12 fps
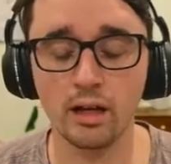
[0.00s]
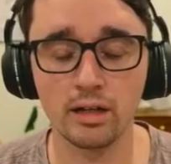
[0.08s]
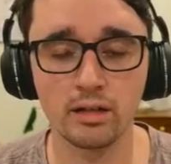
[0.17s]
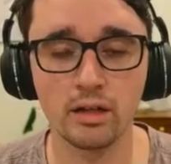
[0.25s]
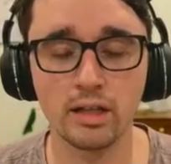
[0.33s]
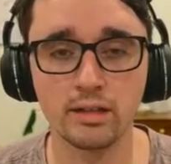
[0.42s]

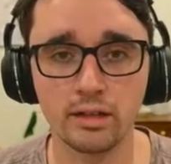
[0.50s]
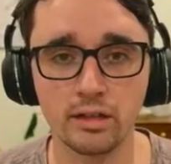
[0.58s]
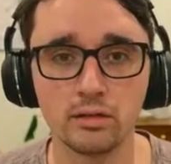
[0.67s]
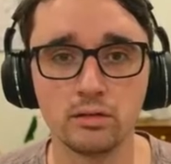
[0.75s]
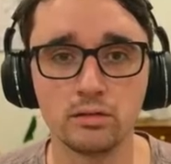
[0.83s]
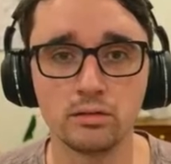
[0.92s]

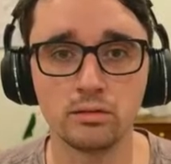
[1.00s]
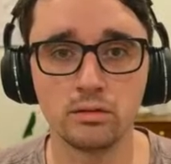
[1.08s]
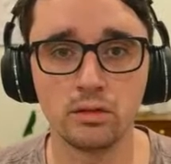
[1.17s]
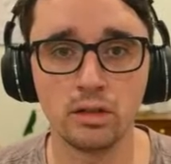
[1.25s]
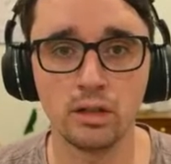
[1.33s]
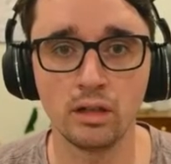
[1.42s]
Until
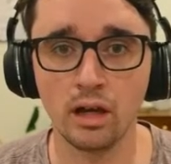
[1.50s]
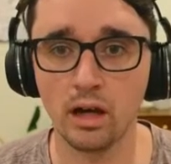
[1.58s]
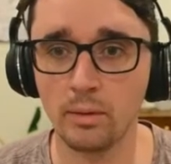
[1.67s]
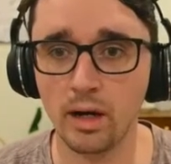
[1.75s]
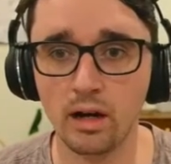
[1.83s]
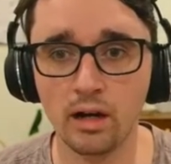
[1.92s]
about
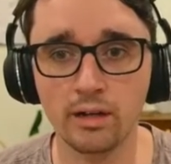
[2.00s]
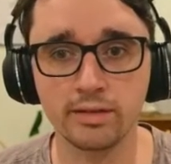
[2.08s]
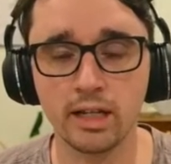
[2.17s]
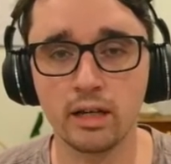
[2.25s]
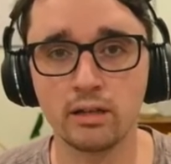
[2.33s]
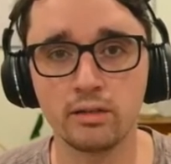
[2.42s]
half an
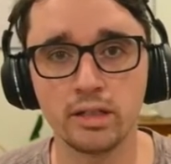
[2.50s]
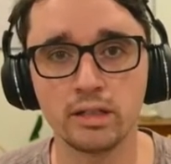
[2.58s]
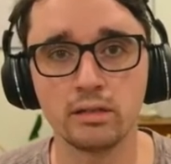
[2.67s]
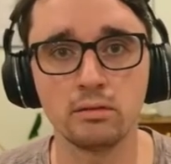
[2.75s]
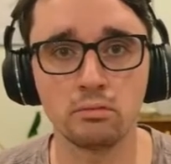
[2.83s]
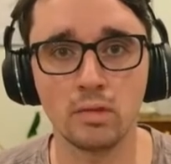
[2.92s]
hour in,
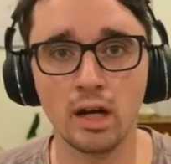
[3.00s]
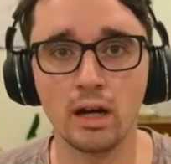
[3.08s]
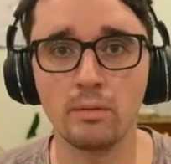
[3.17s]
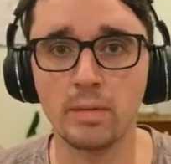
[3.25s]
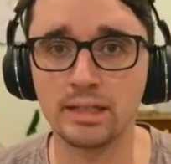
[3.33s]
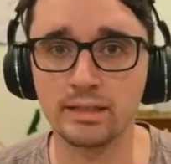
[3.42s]
Man
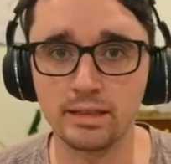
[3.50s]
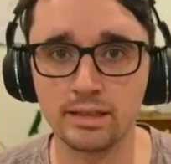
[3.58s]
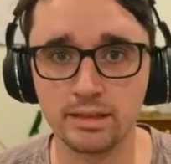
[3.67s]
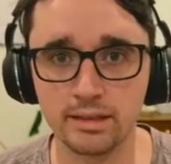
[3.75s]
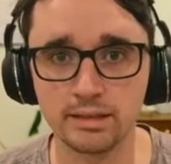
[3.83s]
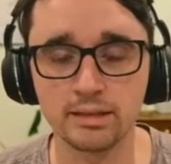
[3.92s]
City
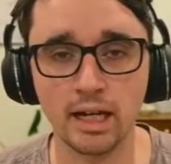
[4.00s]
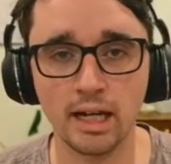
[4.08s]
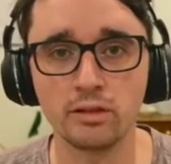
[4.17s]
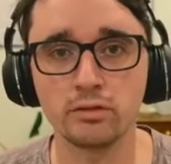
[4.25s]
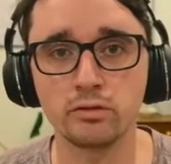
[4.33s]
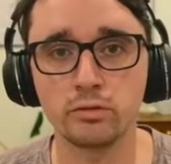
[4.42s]
didn't have
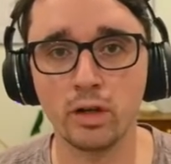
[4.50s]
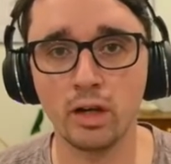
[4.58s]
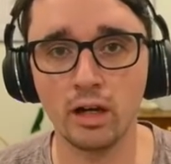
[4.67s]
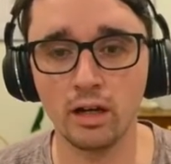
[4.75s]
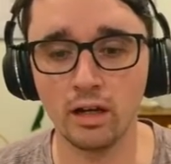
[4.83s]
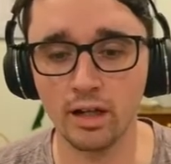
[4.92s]

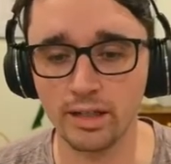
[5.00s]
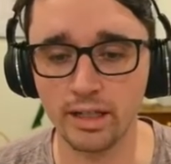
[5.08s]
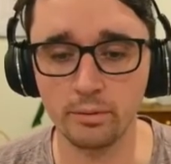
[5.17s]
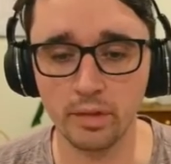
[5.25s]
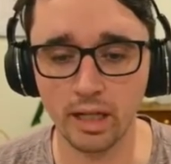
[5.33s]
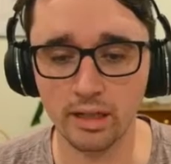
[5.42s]
a game
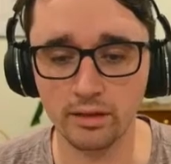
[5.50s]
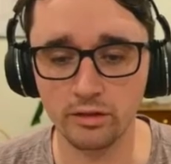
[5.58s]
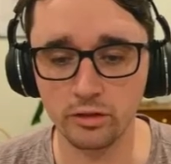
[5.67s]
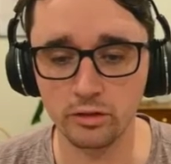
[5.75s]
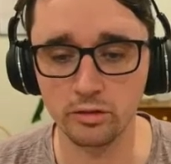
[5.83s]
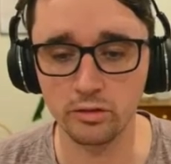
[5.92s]
plan to
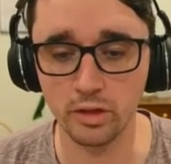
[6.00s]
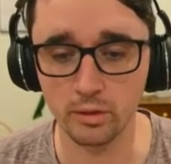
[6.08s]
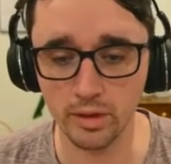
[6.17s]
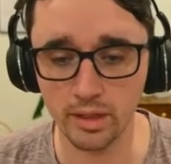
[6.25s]
deal with it.